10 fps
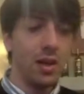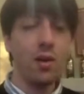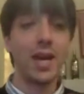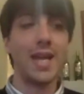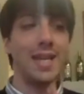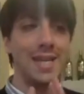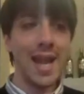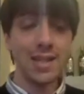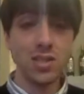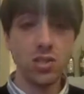Okay,
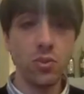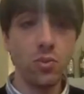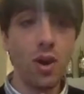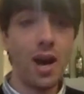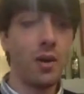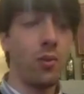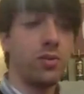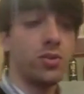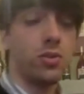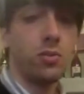next two I
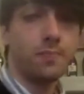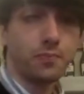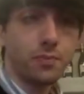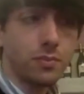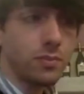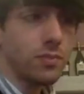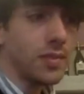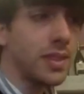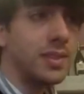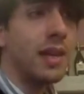want to
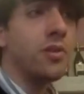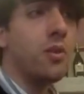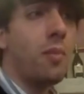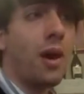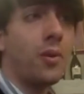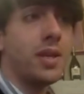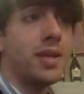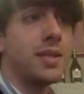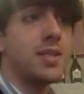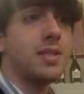tell you about,
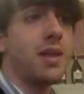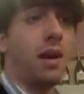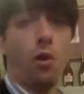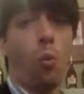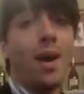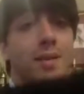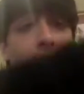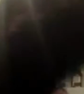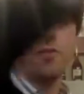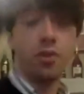it's a wine
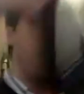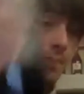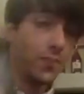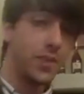saver.